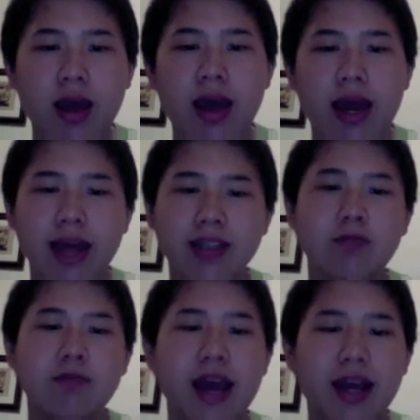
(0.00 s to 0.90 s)
As
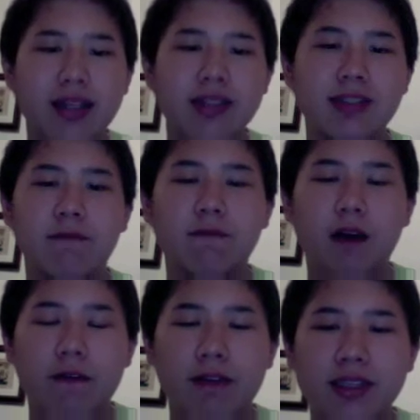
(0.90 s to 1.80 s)
the reactants
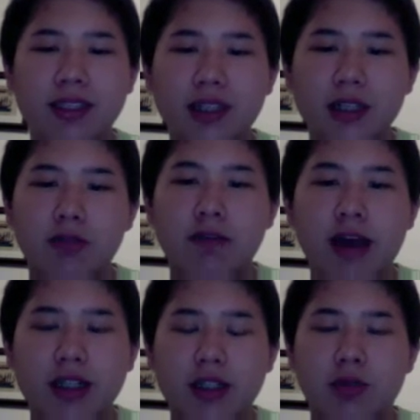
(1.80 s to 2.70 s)
involved in such a
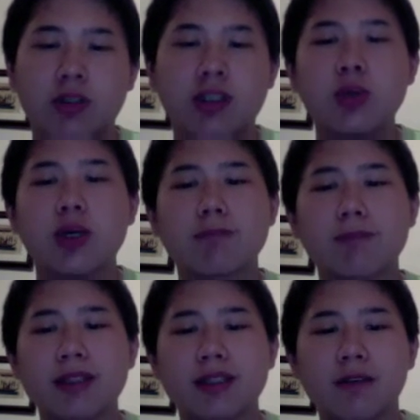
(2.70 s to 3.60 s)
reaction was too
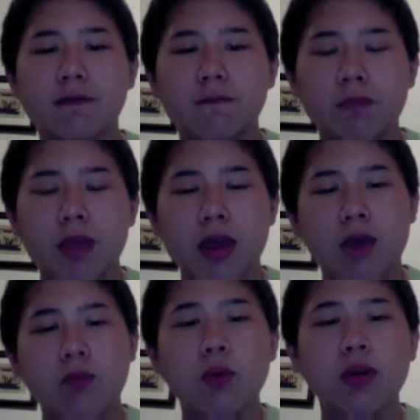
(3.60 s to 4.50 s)
expensive,
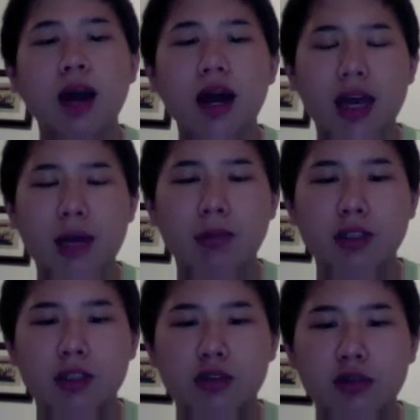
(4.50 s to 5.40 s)
we were not able
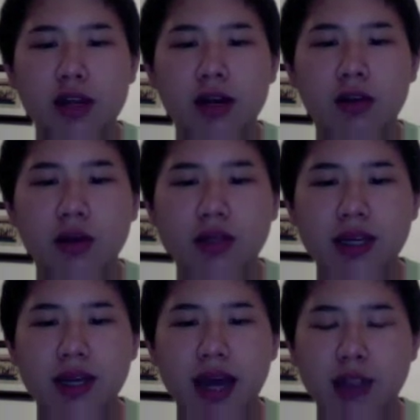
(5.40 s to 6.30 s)
to create a glow
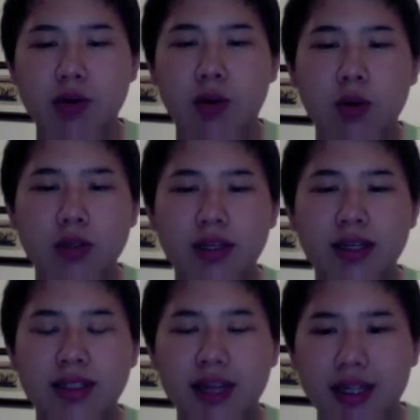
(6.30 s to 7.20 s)
stick as we originally
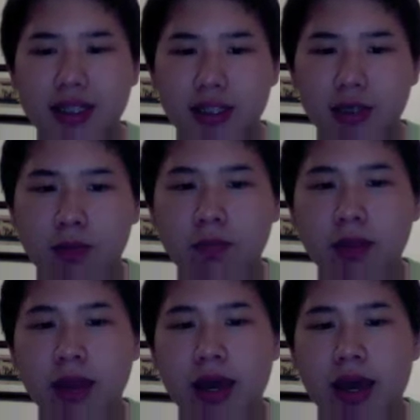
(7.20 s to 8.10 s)
intended to,
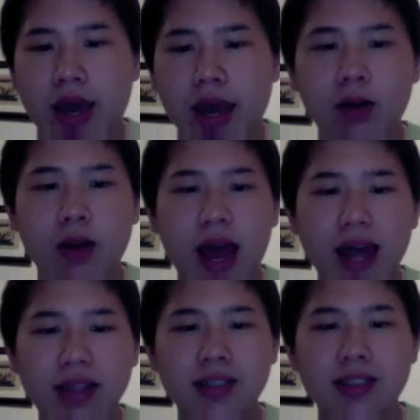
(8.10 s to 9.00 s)
and
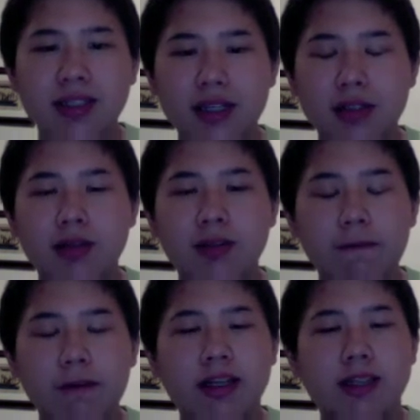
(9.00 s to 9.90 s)
had to stick to a
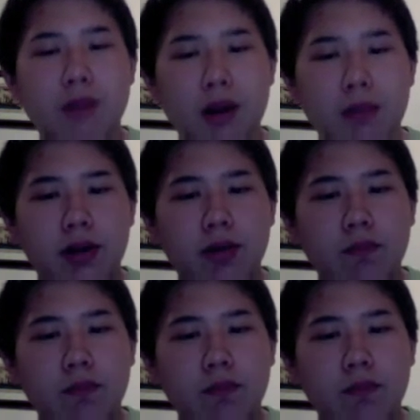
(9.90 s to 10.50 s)
different experiment.